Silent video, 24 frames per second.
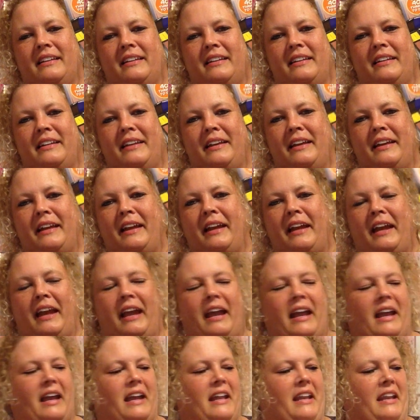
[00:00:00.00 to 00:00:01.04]

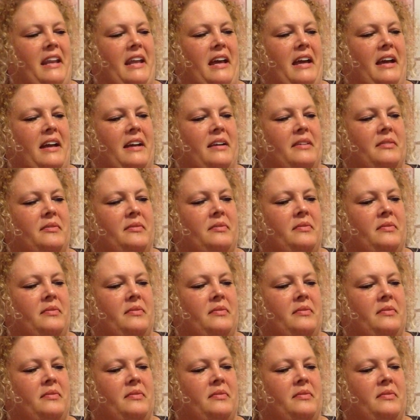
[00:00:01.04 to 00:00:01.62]
Anyway...